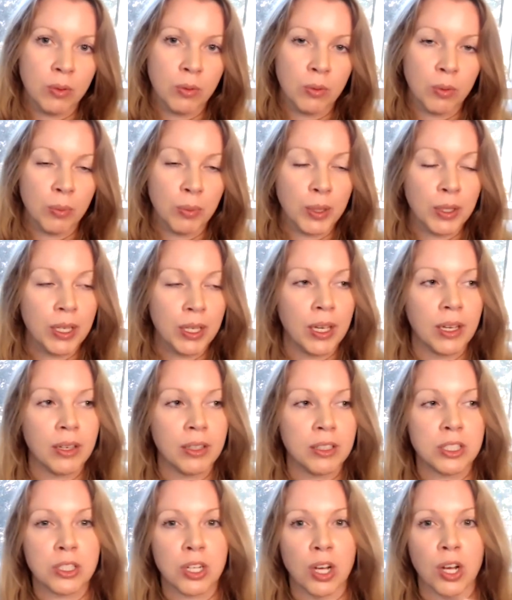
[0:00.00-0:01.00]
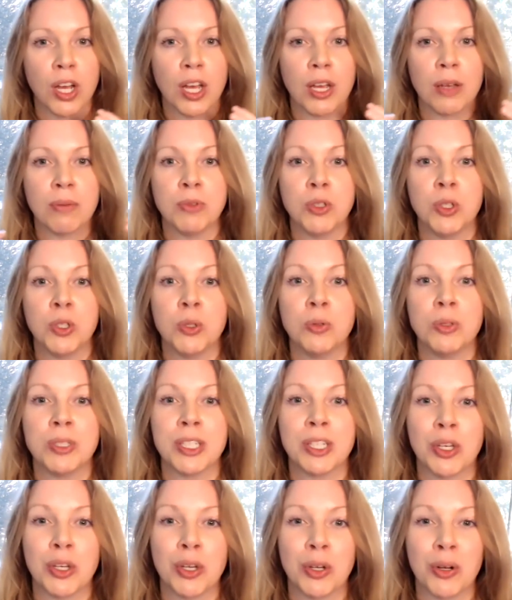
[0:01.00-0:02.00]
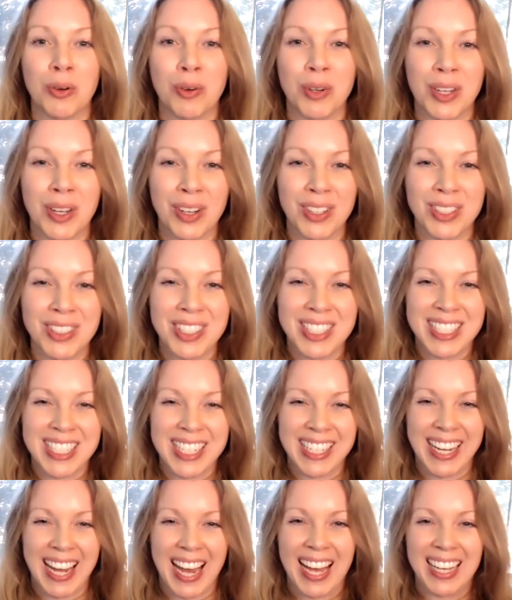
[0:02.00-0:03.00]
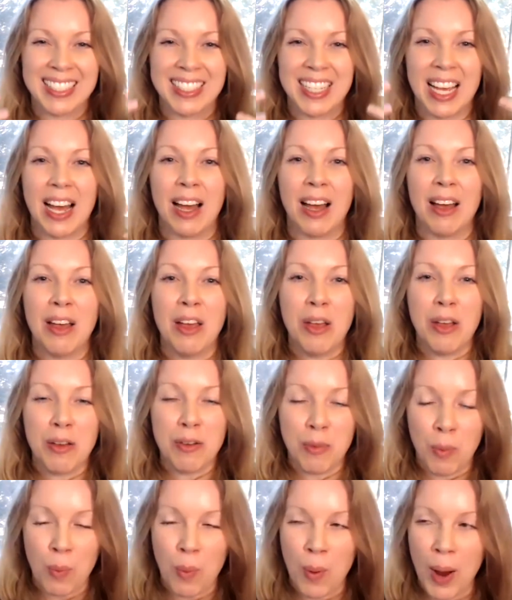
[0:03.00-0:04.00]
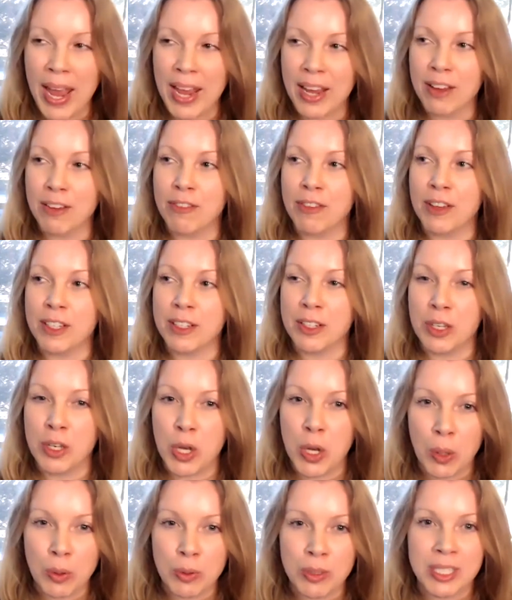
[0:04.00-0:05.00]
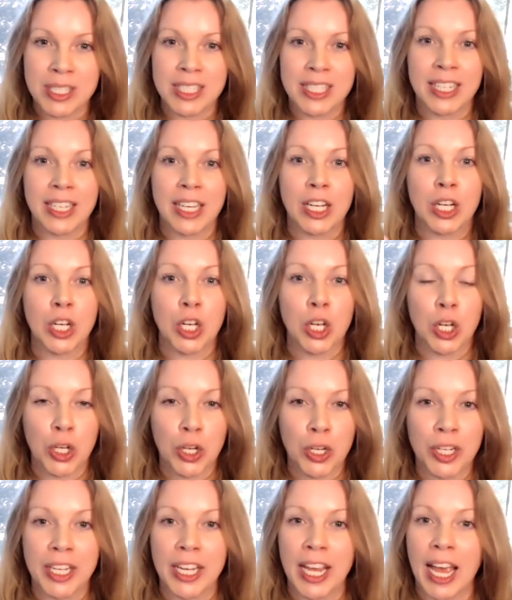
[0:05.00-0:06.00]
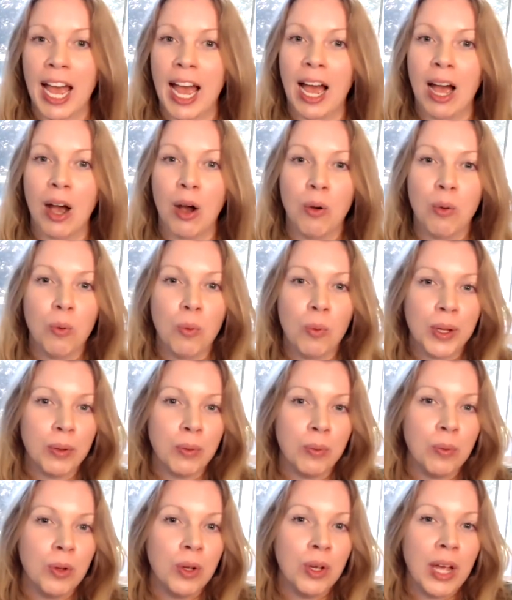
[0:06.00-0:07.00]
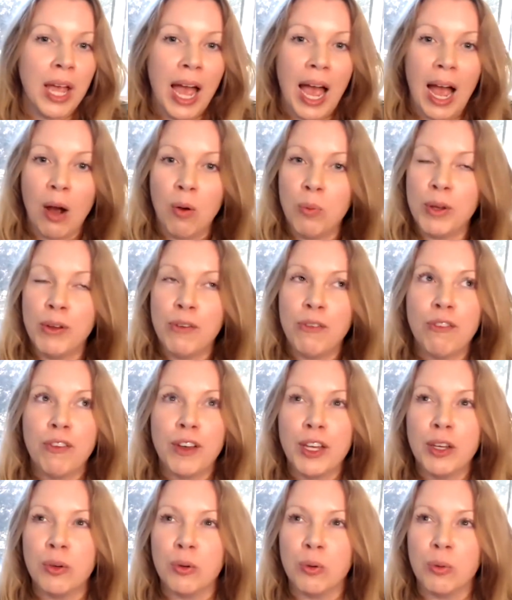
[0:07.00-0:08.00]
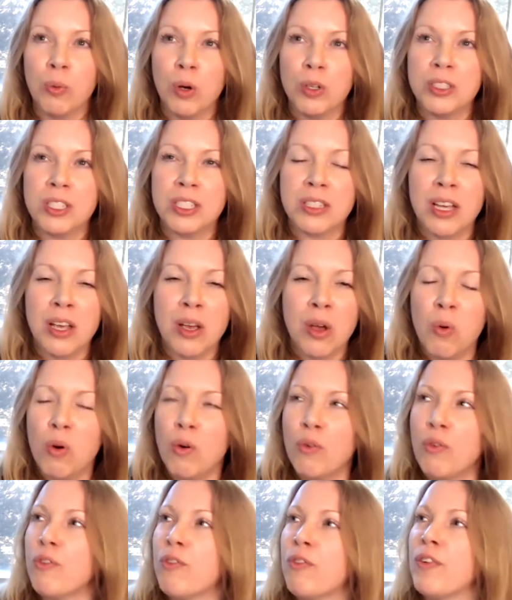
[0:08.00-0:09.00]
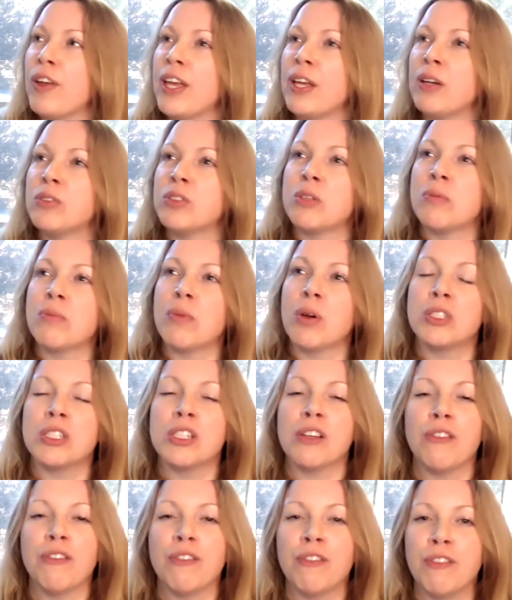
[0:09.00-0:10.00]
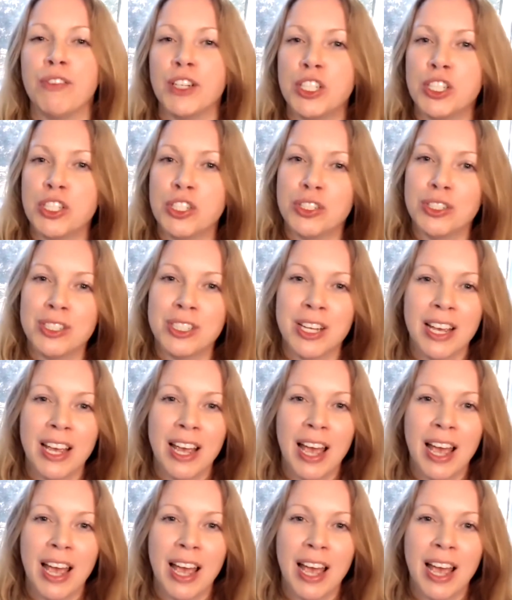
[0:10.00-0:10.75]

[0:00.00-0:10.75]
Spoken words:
when we start using curiosity as our way of noticing and learning how we feel, what feels the most efficient